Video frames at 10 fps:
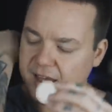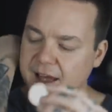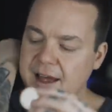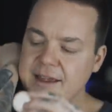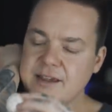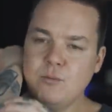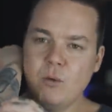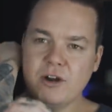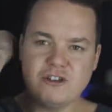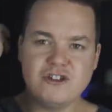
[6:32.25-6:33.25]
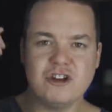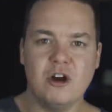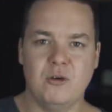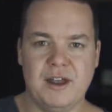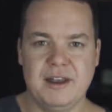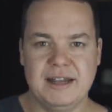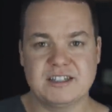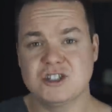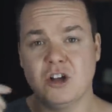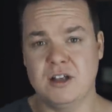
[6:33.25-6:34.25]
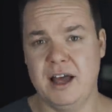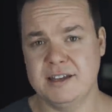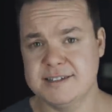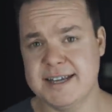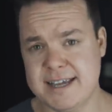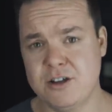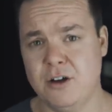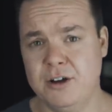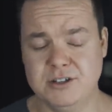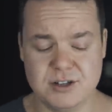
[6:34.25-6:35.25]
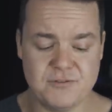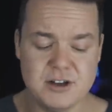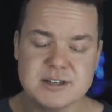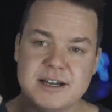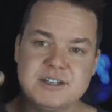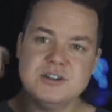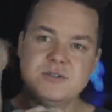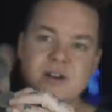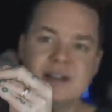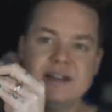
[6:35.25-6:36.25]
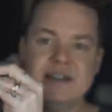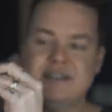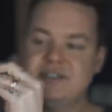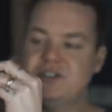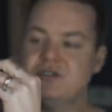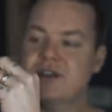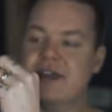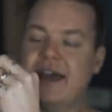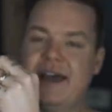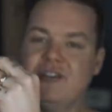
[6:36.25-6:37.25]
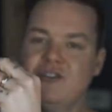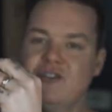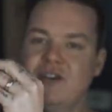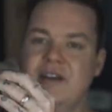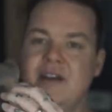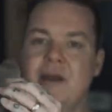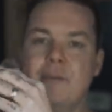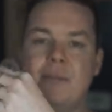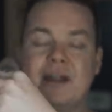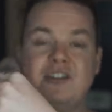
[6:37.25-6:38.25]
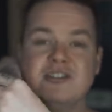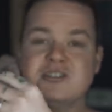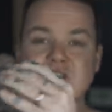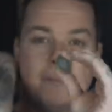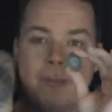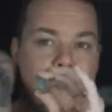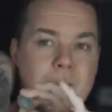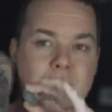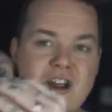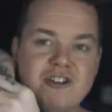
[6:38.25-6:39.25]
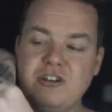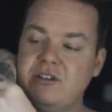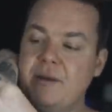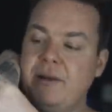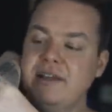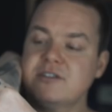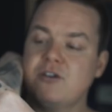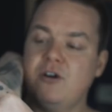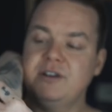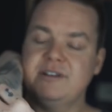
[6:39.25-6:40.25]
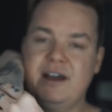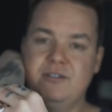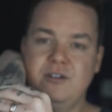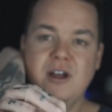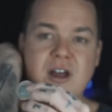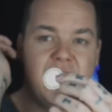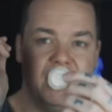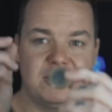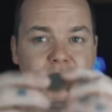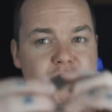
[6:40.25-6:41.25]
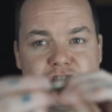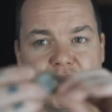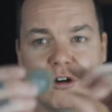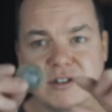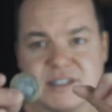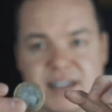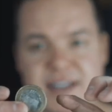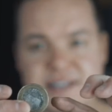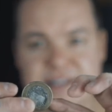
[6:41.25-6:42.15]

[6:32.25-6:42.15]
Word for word: I want to show that it's not a sticky coin. So the first thing I do is to do the catch, but I just don't put pressure. I place the coin down, I don't show the sticky